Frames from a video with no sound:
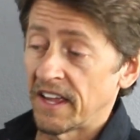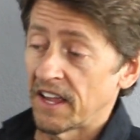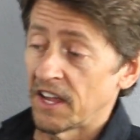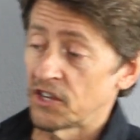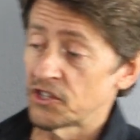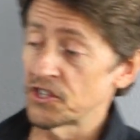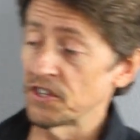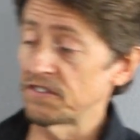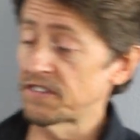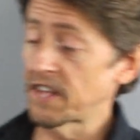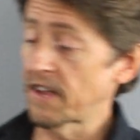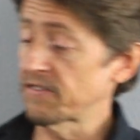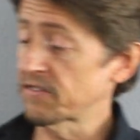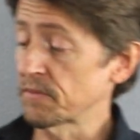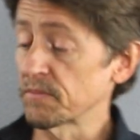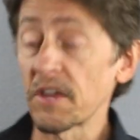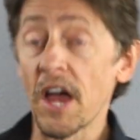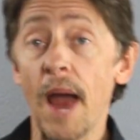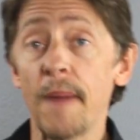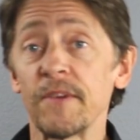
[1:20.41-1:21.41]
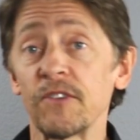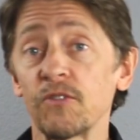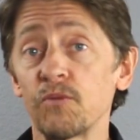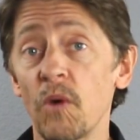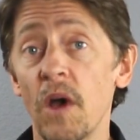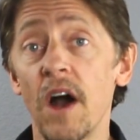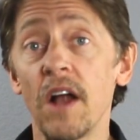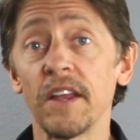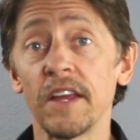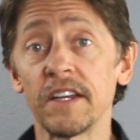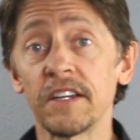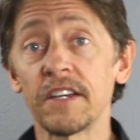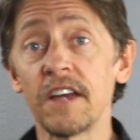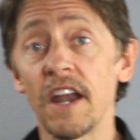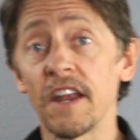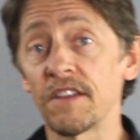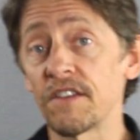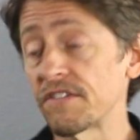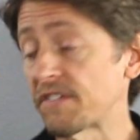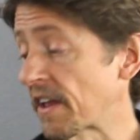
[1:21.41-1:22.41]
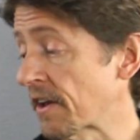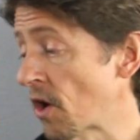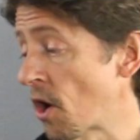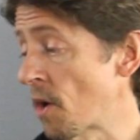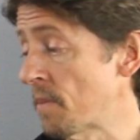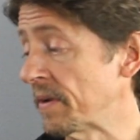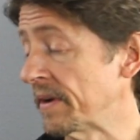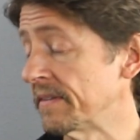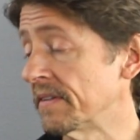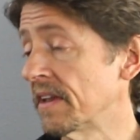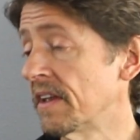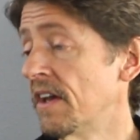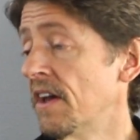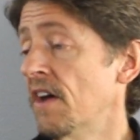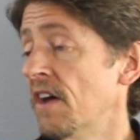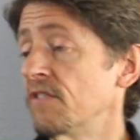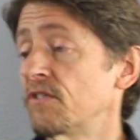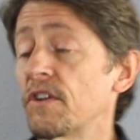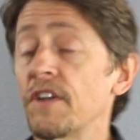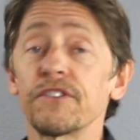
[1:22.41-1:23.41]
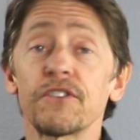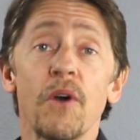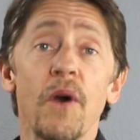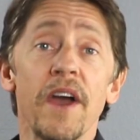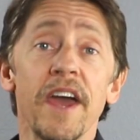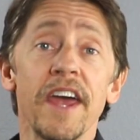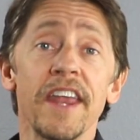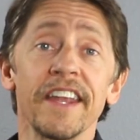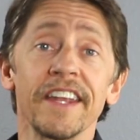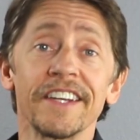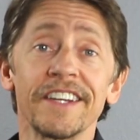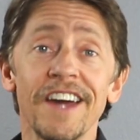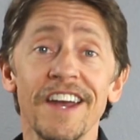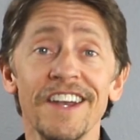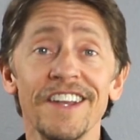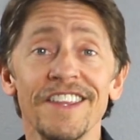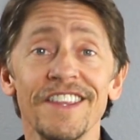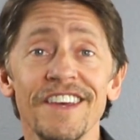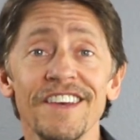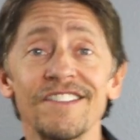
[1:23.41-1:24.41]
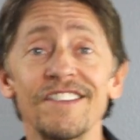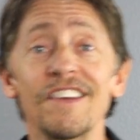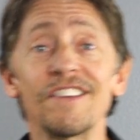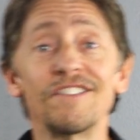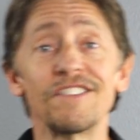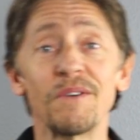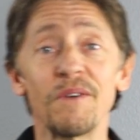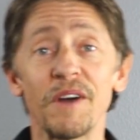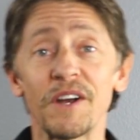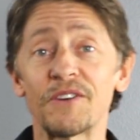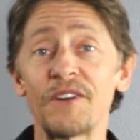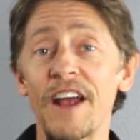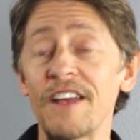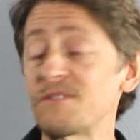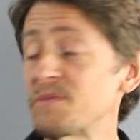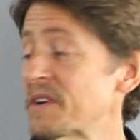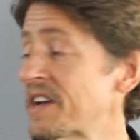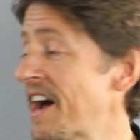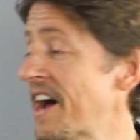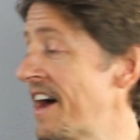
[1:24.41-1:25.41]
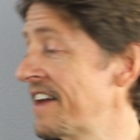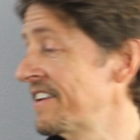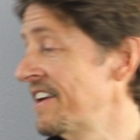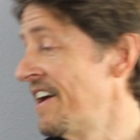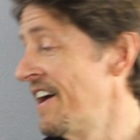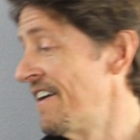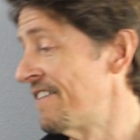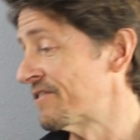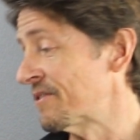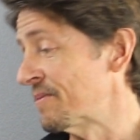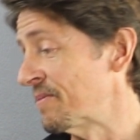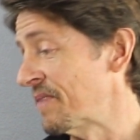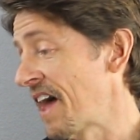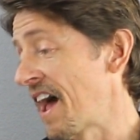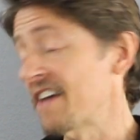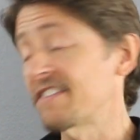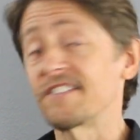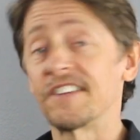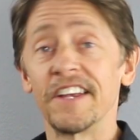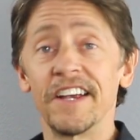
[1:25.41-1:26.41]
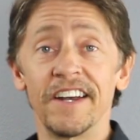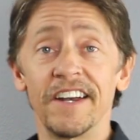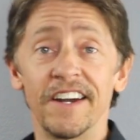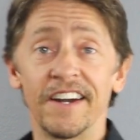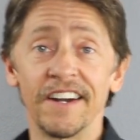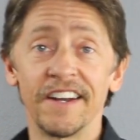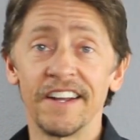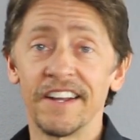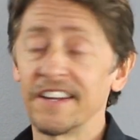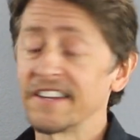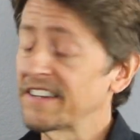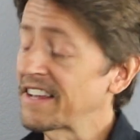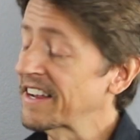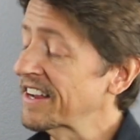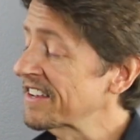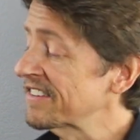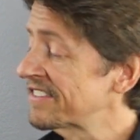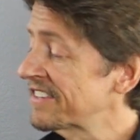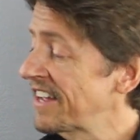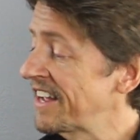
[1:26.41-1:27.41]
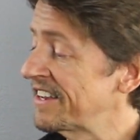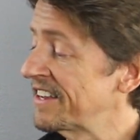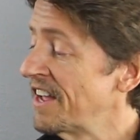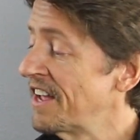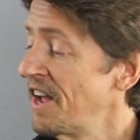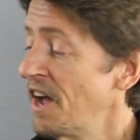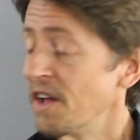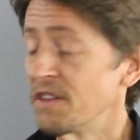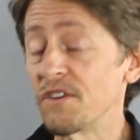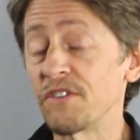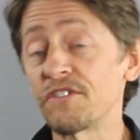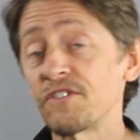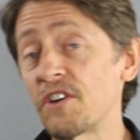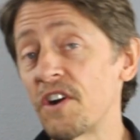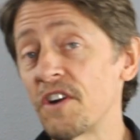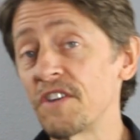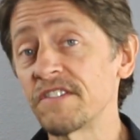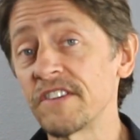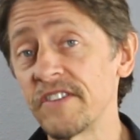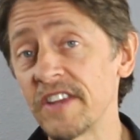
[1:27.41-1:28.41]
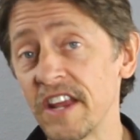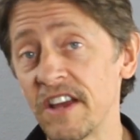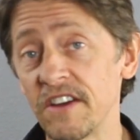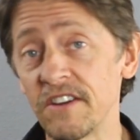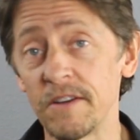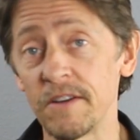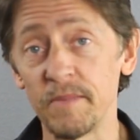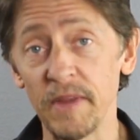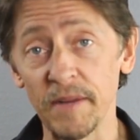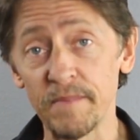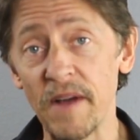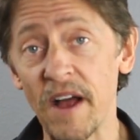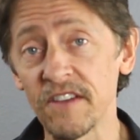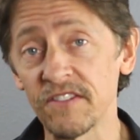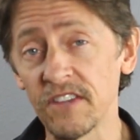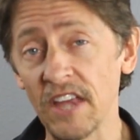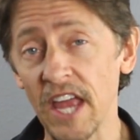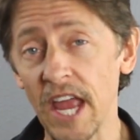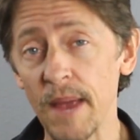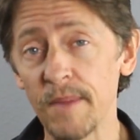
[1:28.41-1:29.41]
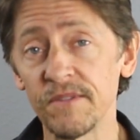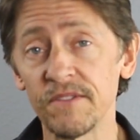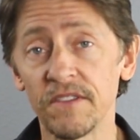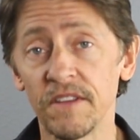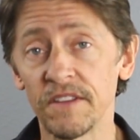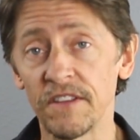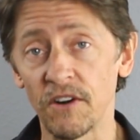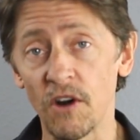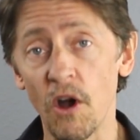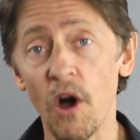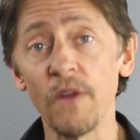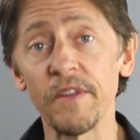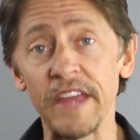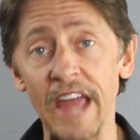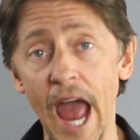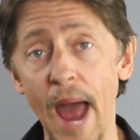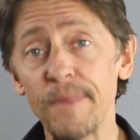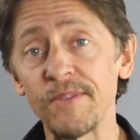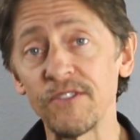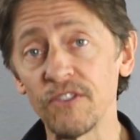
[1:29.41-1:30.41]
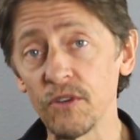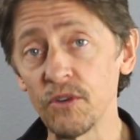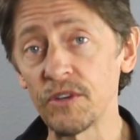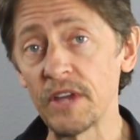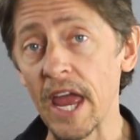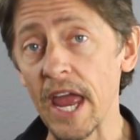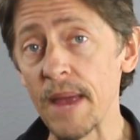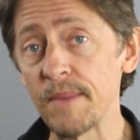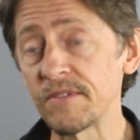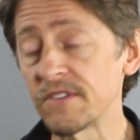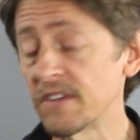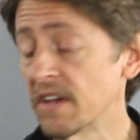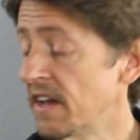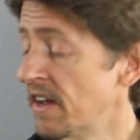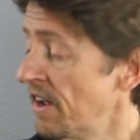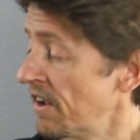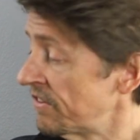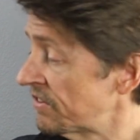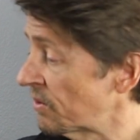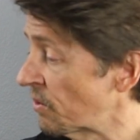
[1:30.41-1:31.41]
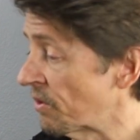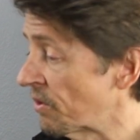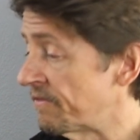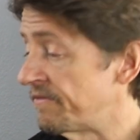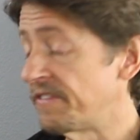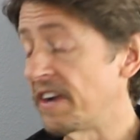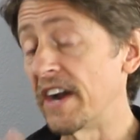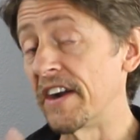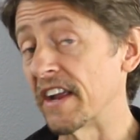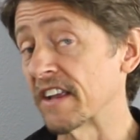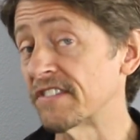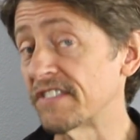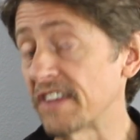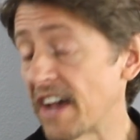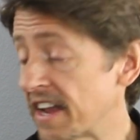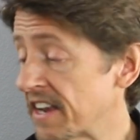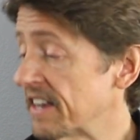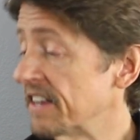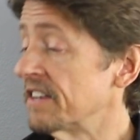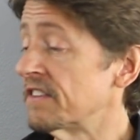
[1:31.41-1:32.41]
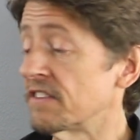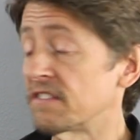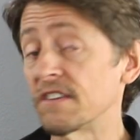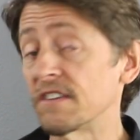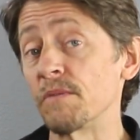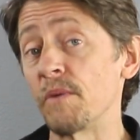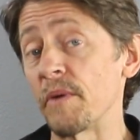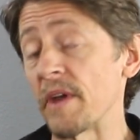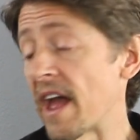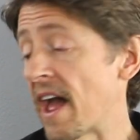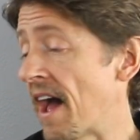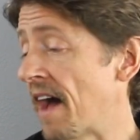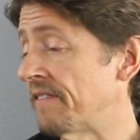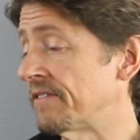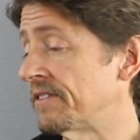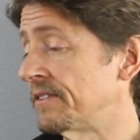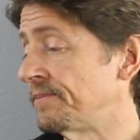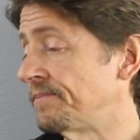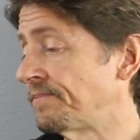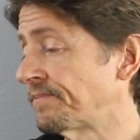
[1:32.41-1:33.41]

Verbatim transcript: should save us some time as well in cutting this thing open. So let's go ahead and cut into this, see what grades we got from last year. Like I said, those Atari 7800 big box games, they're all the absolute games, so we're very excited to see what we have.